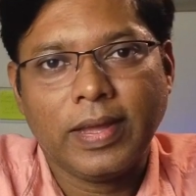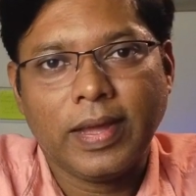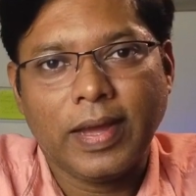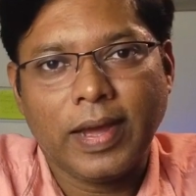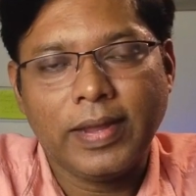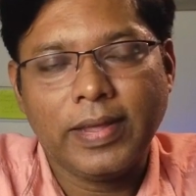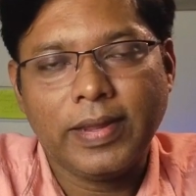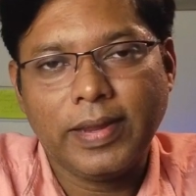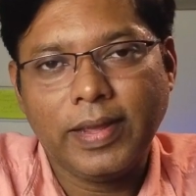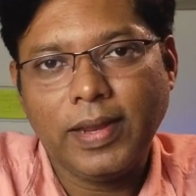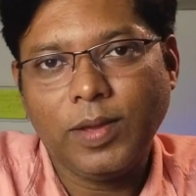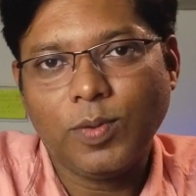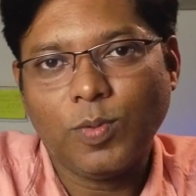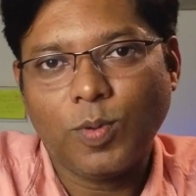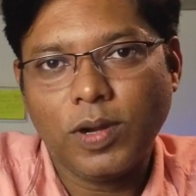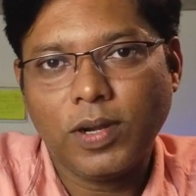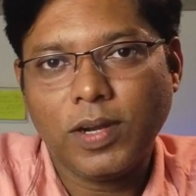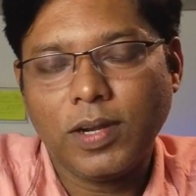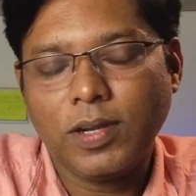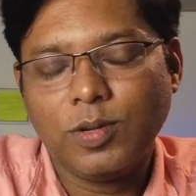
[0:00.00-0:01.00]
and I really
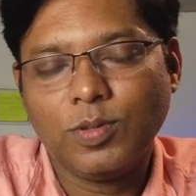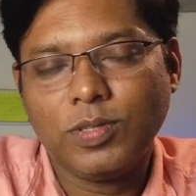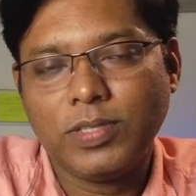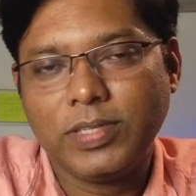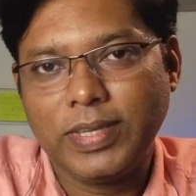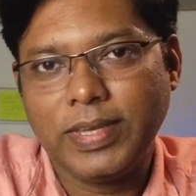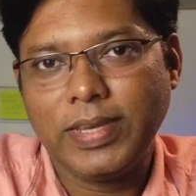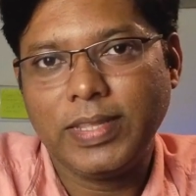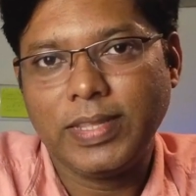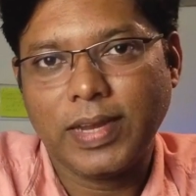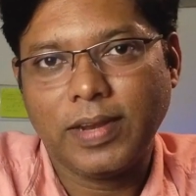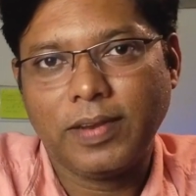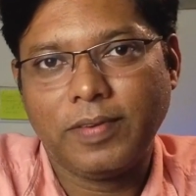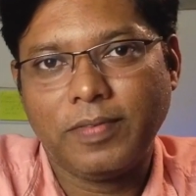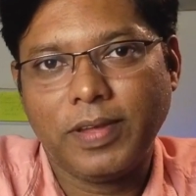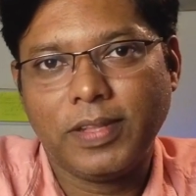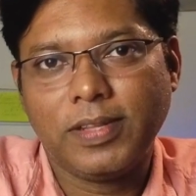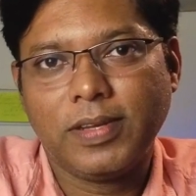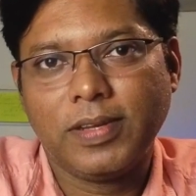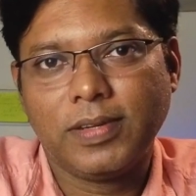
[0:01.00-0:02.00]
wanted to see that
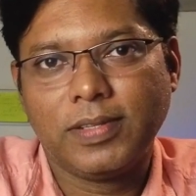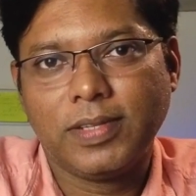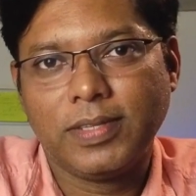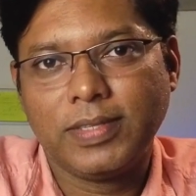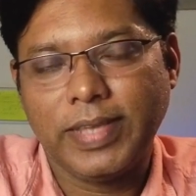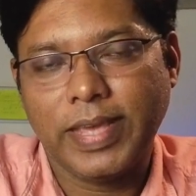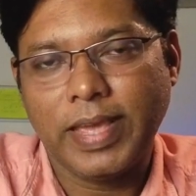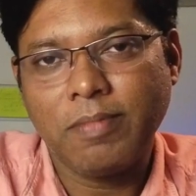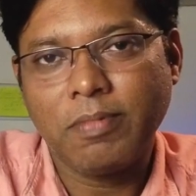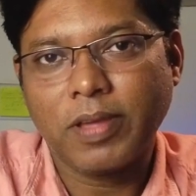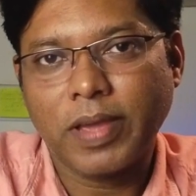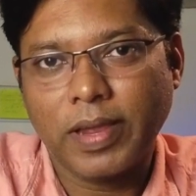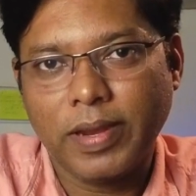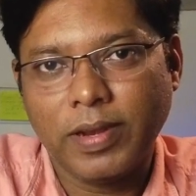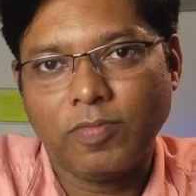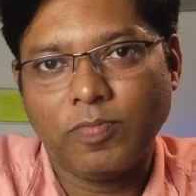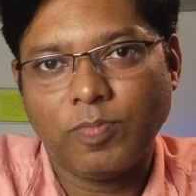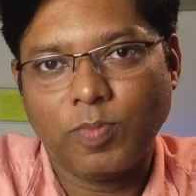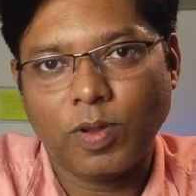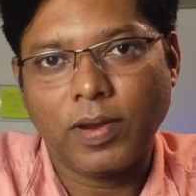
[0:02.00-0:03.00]
whether the same
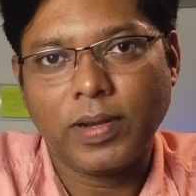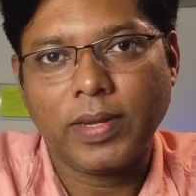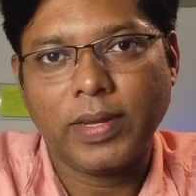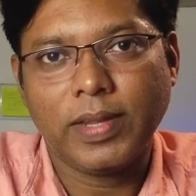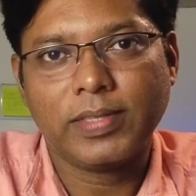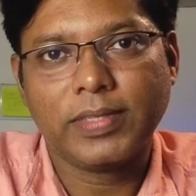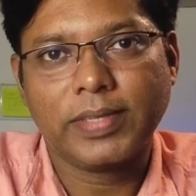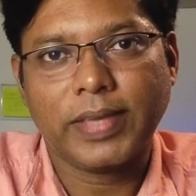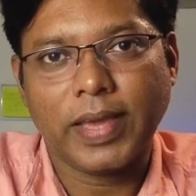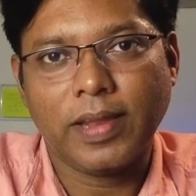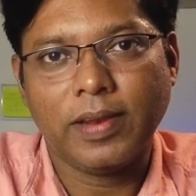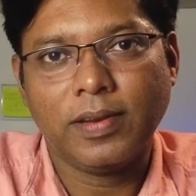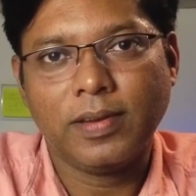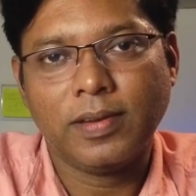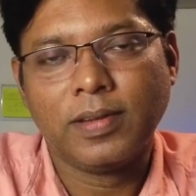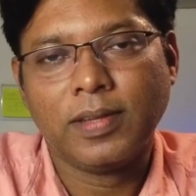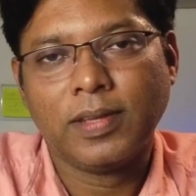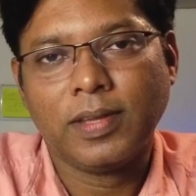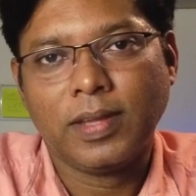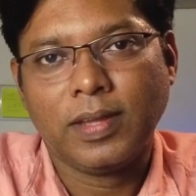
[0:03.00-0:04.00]
kind of politics can